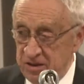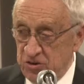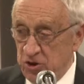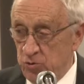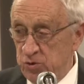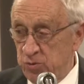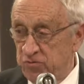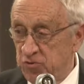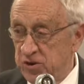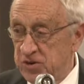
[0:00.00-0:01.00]
Joe was
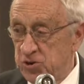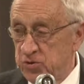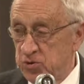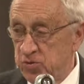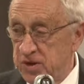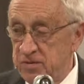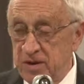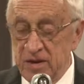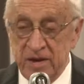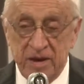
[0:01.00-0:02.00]
referring to as we
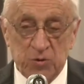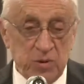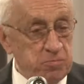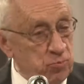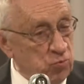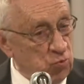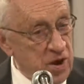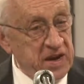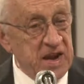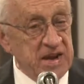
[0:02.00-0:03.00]

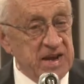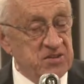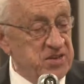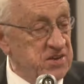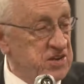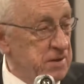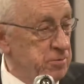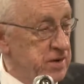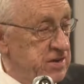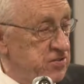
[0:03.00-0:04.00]
recognize these
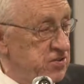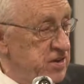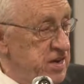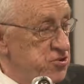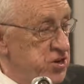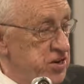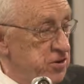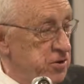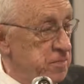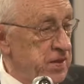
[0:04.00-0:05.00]
companies each
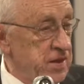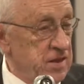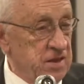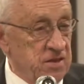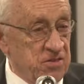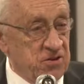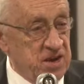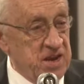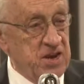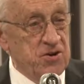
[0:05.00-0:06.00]
year. They're
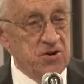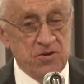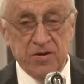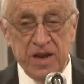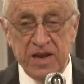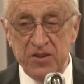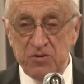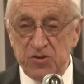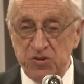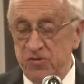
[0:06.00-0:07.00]
here and
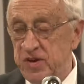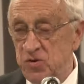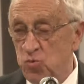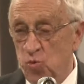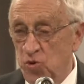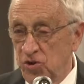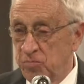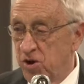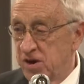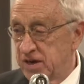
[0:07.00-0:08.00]
they're serving
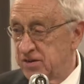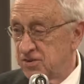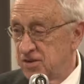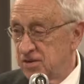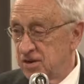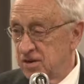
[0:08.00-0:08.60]
world markets.